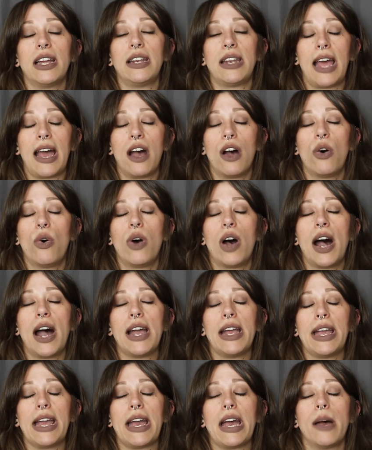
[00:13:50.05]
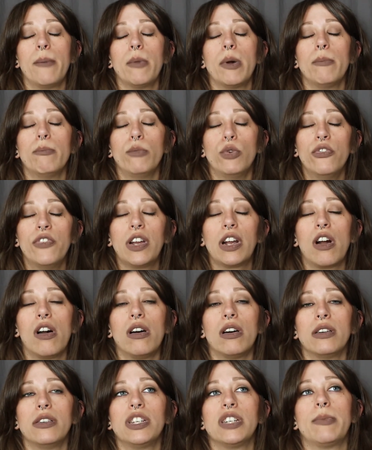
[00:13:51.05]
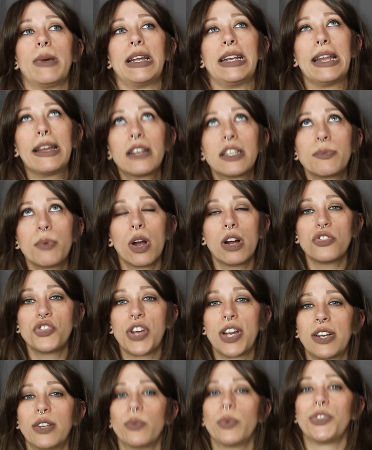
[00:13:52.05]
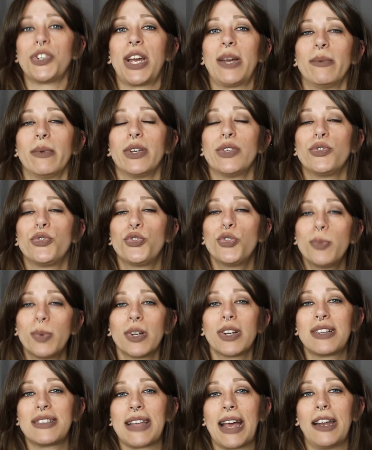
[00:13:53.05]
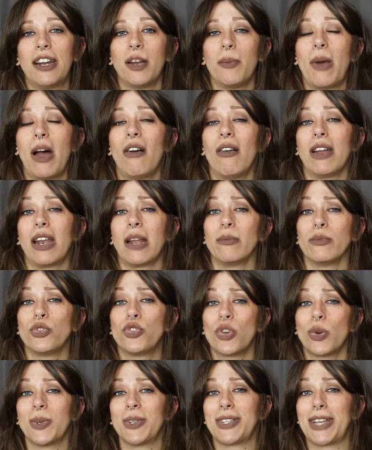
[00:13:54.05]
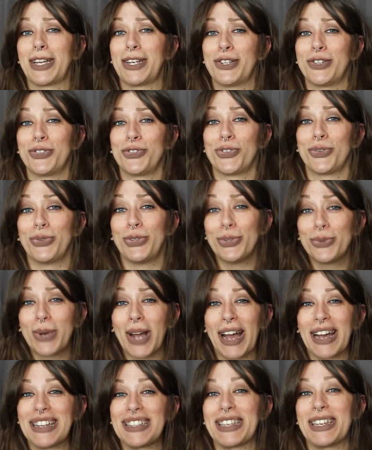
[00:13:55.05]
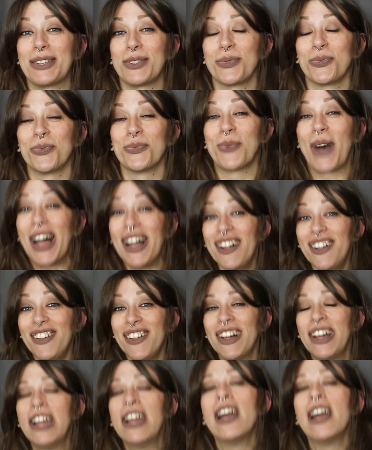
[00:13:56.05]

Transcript: And now I am moving on to my next project, which I'm super excited about, and I'm so excited to show you guys as well.